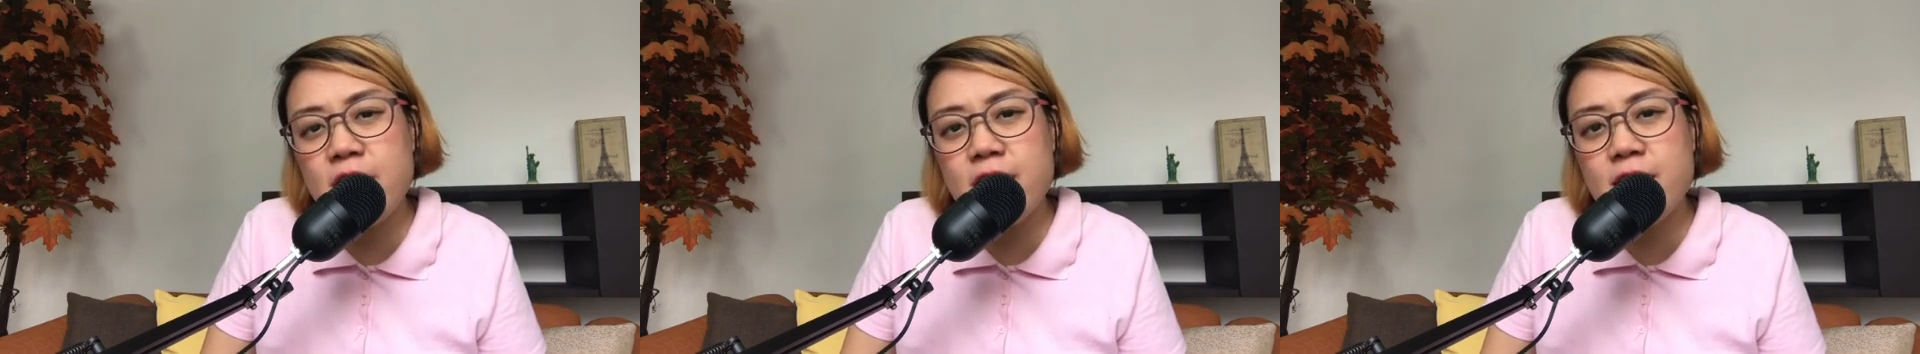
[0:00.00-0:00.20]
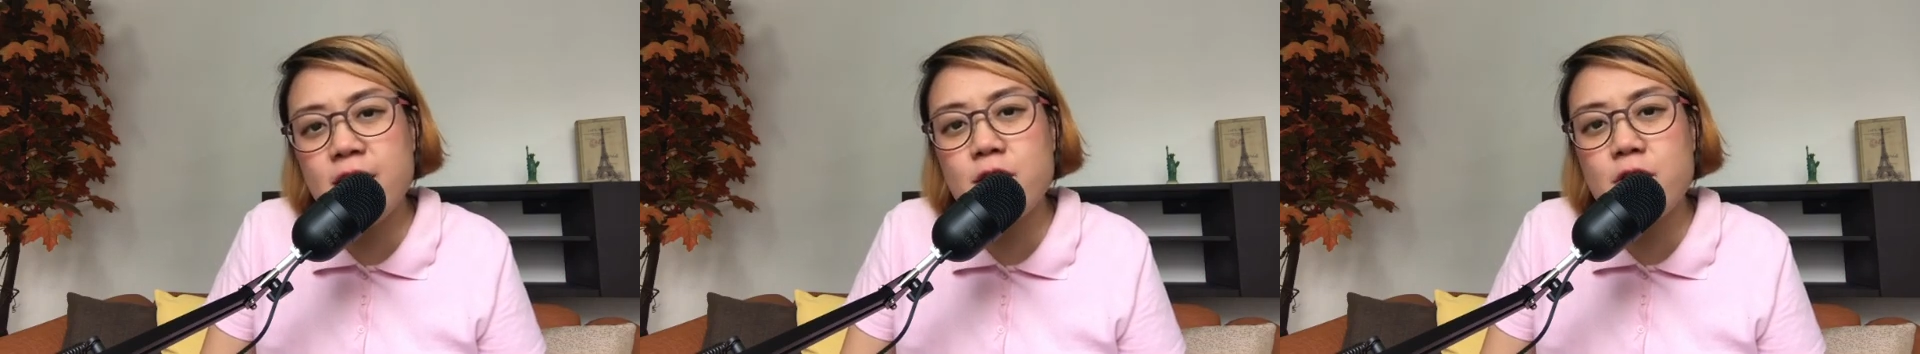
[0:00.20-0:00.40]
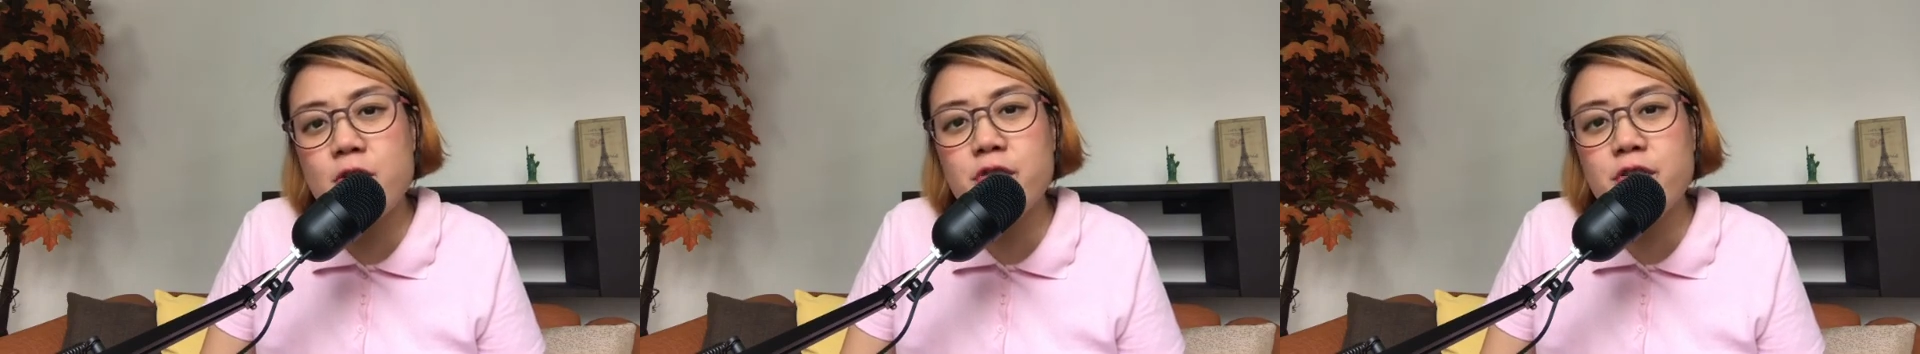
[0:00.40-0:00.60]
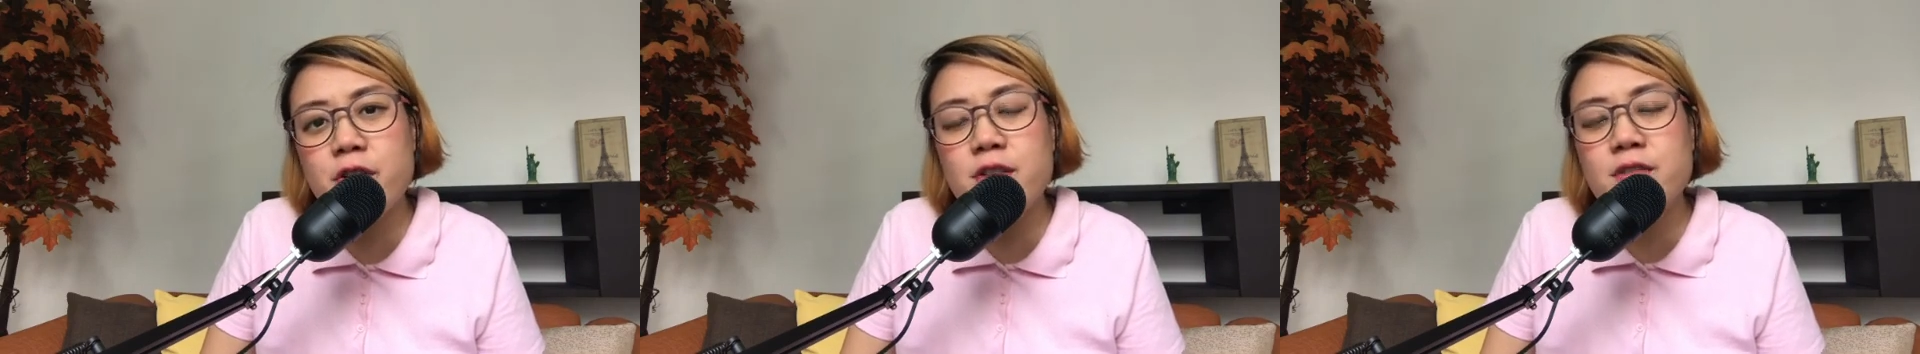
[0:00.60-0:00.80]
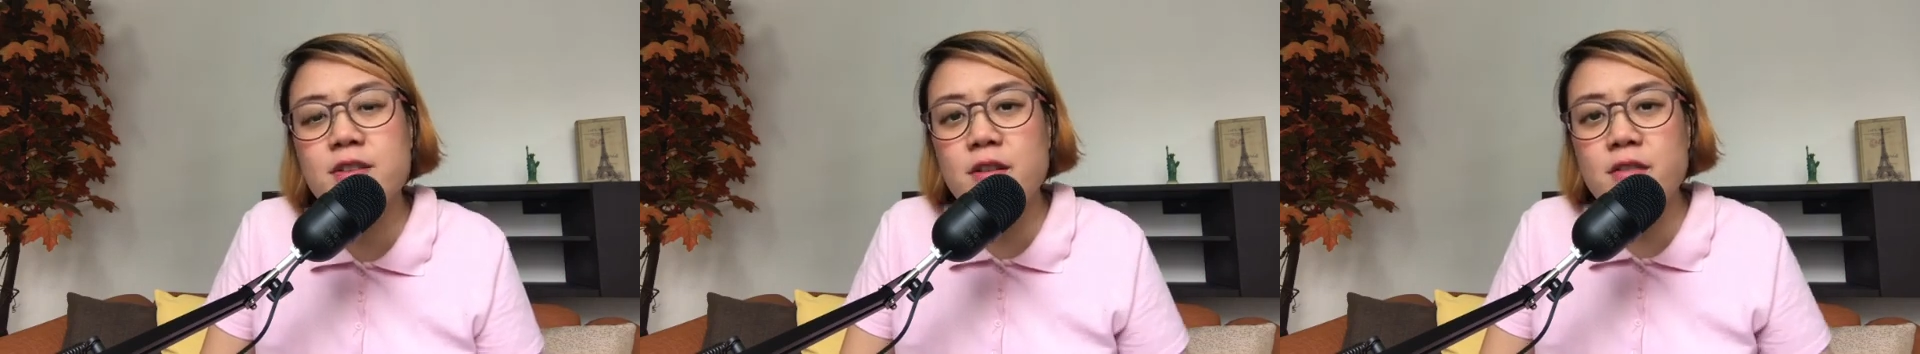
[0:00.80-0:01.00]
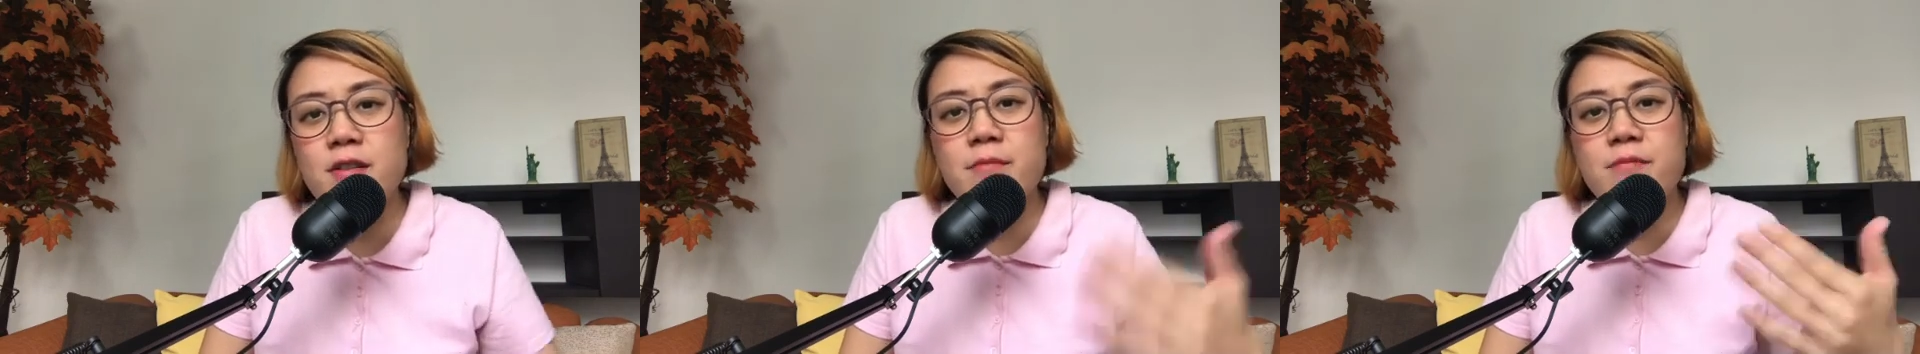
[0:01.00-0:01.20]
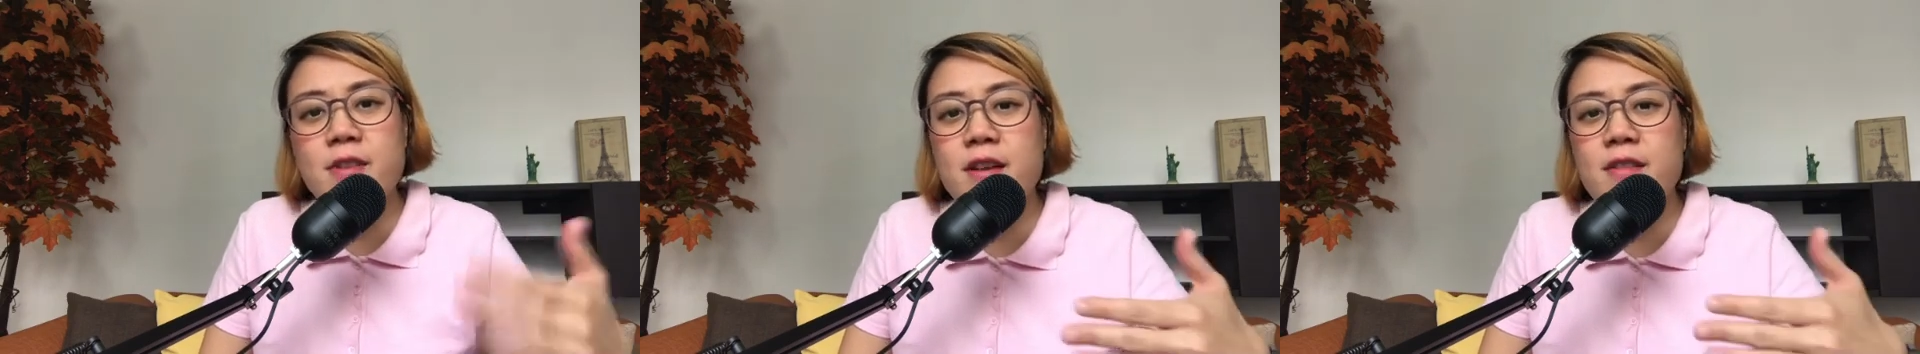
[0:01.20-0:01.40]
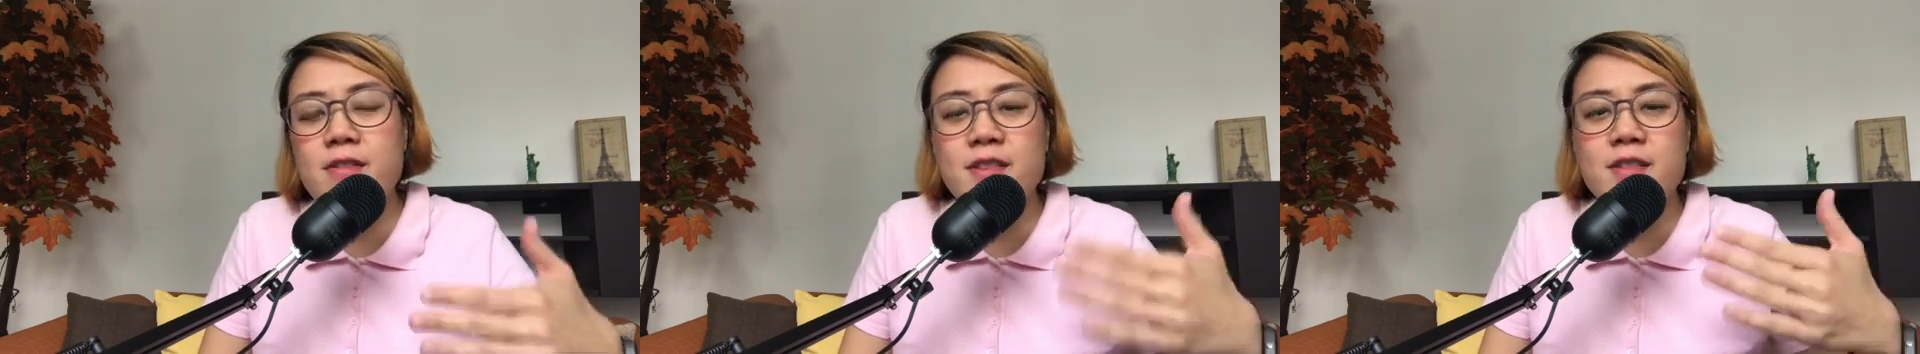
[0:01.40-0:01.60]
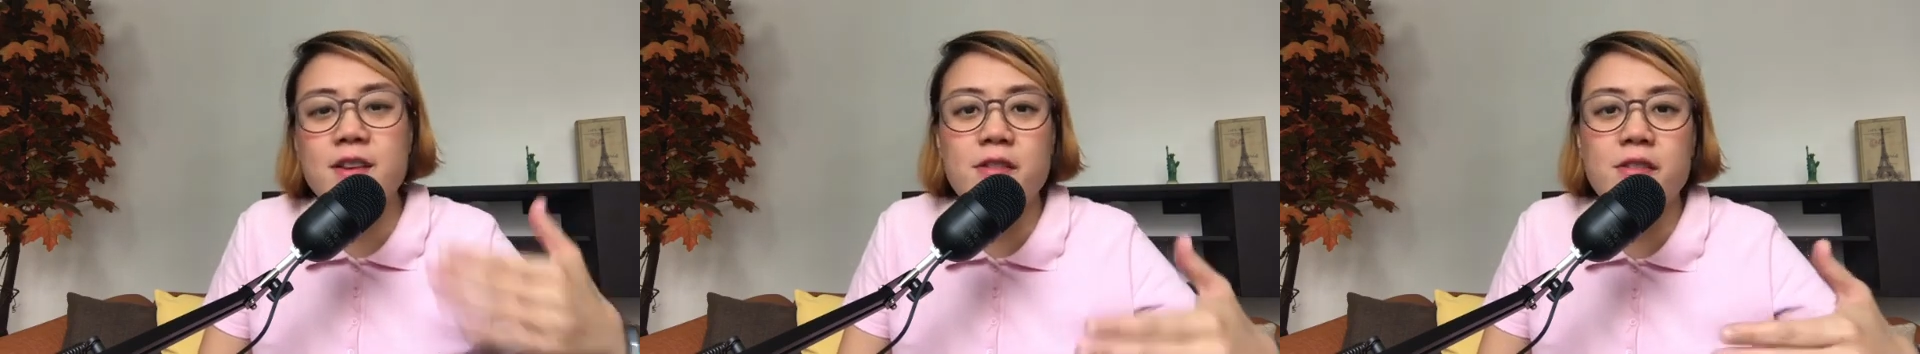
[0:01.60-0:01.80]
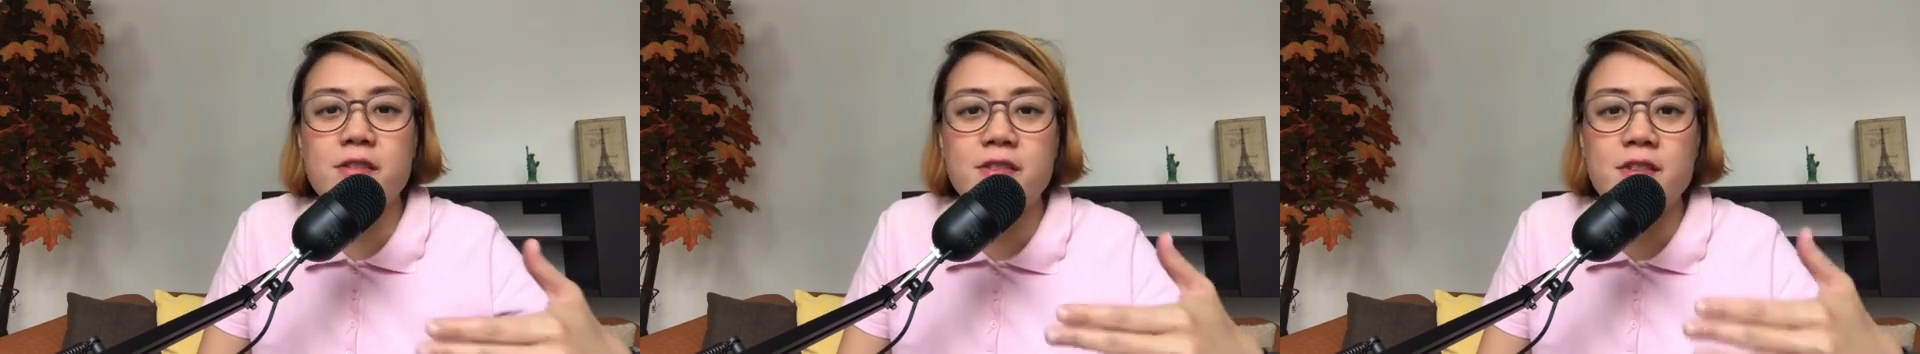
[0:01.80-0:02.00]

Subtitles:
and then go there and tell them that these are the